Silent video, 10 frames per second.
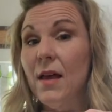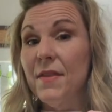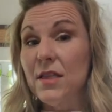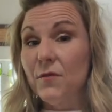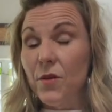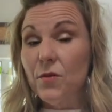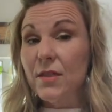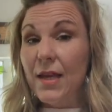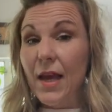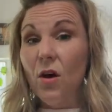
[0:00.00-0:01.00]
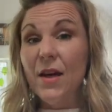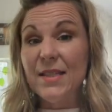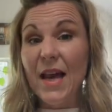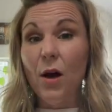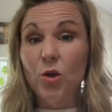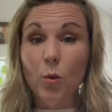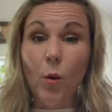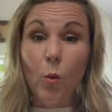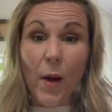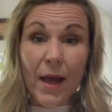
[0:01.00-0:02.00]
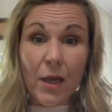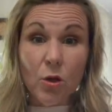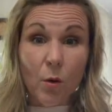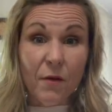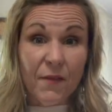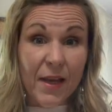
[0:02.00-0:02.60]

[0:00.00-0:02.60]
This food scale is how you will weigh your